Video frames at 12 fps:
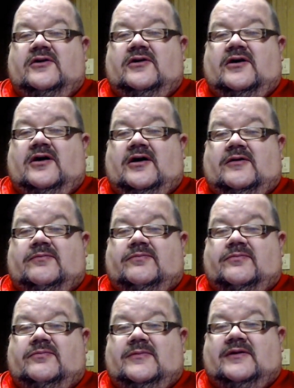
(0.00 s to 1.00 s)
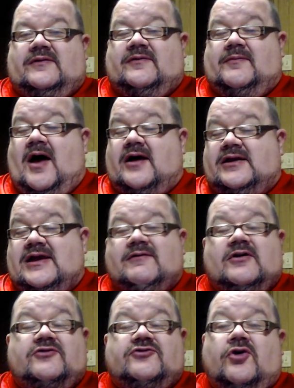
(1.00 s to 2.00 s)
Uh, it's not even
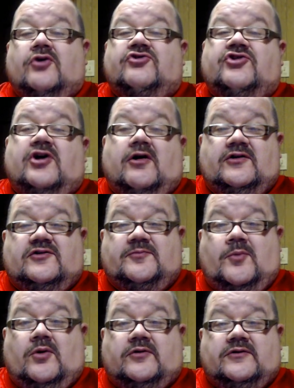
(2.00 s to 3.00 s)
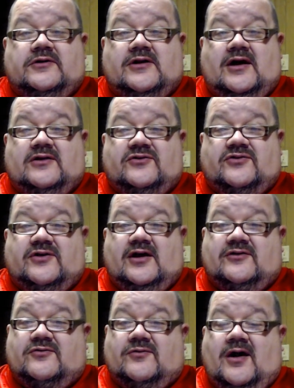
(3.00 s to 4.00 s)
a tertiary sport in the United
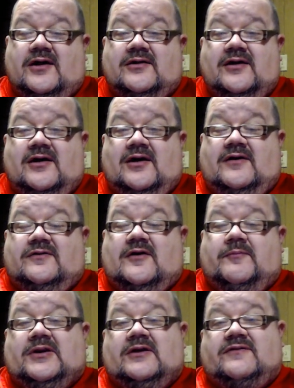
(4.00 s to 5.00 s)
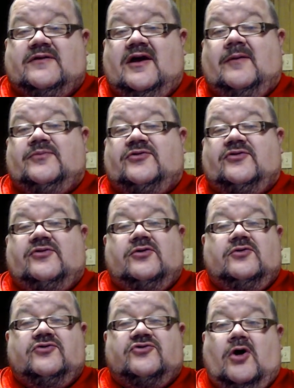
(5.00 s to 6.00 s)
States, right? There have been attempts
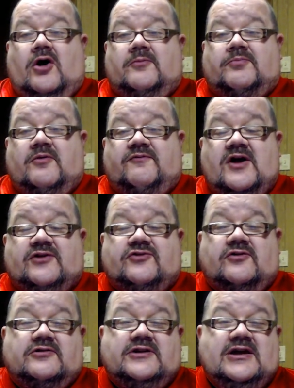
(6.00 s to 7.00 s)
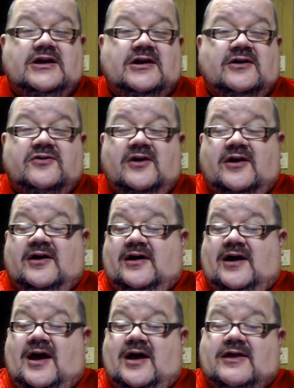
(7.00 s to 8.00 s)
to start professional leagues,
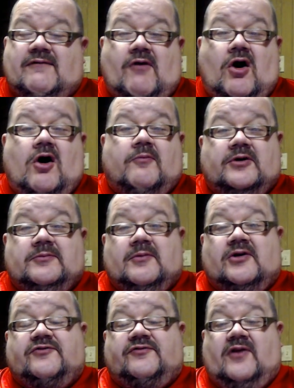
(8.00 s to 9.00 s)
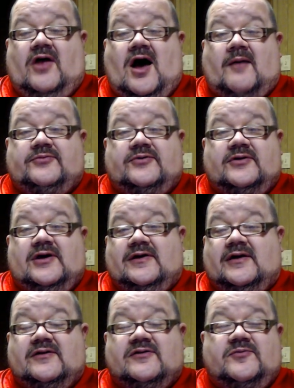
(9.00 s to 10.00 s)
and they've all pretty much flopped. I
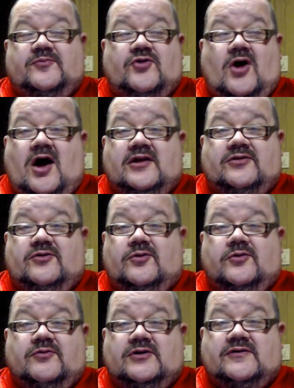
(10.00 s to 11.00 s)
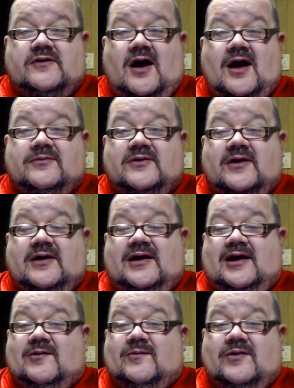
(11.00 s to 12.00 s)
think it's tried two or three times
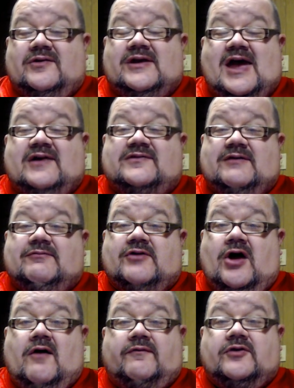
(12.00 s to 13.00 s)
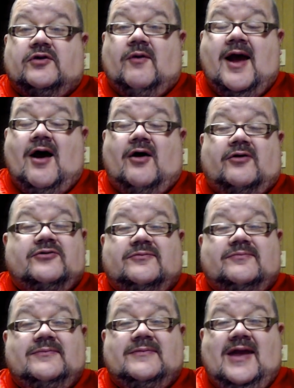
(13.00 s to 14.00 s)
and really hasn't even got off the ground
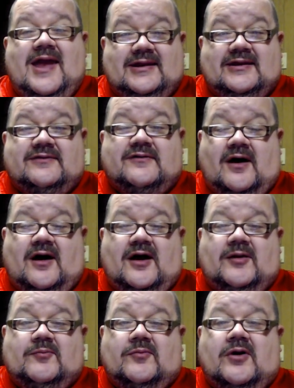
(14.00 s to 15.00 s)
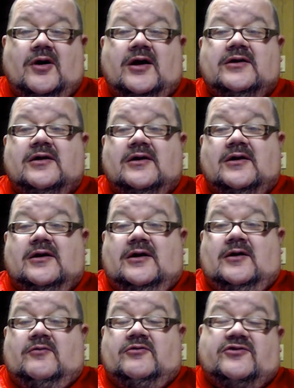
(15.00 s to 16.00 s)
any time, right?
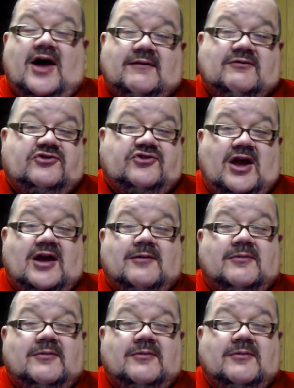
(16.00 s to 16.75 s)
It's kind of a shame.